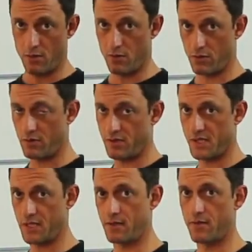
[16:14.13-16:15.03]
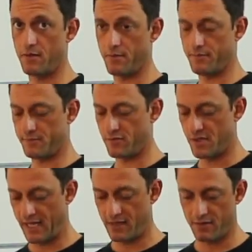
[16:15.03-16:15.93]
or closing
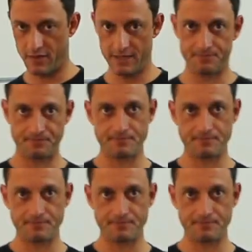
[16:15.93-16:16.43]
respectively.